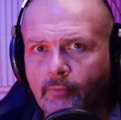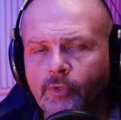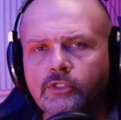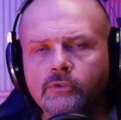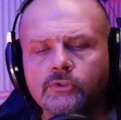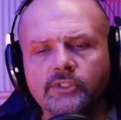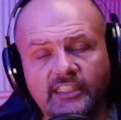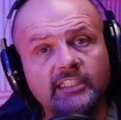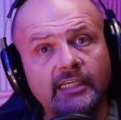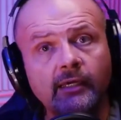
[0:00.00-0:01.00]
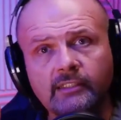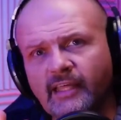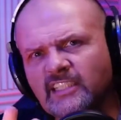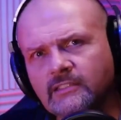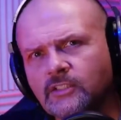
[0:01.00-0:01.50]
And we use the
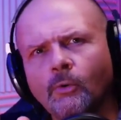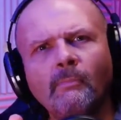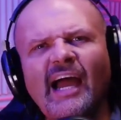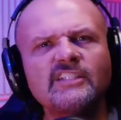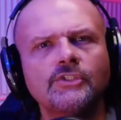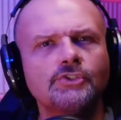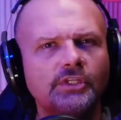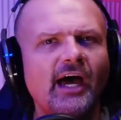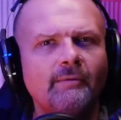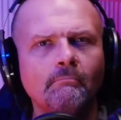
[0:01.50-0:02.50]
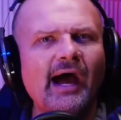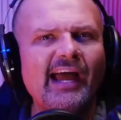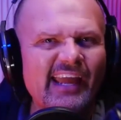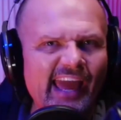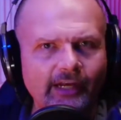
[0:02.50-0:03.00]
so mice is not
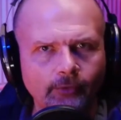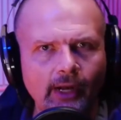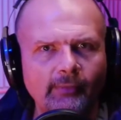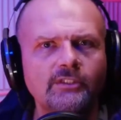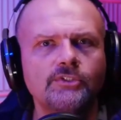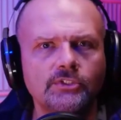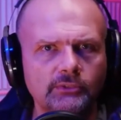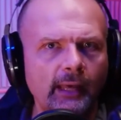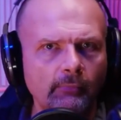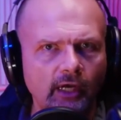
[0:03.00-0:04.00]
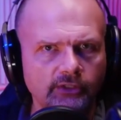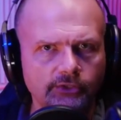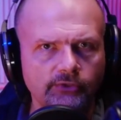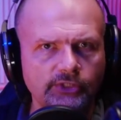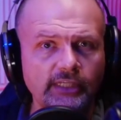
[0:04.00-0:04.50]
my anagram. That
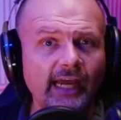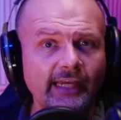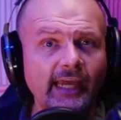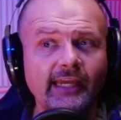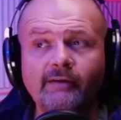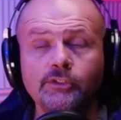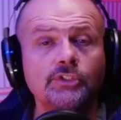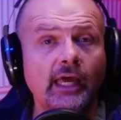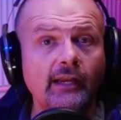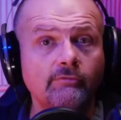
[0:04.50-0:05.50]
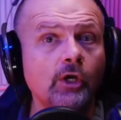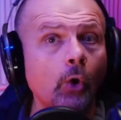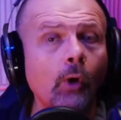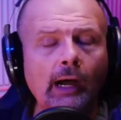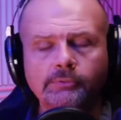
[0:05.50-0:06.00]
belongs to the CIA. I've just kind of
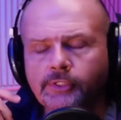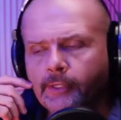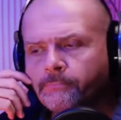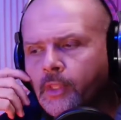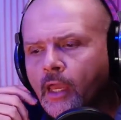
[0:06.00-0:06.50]
co-opted it.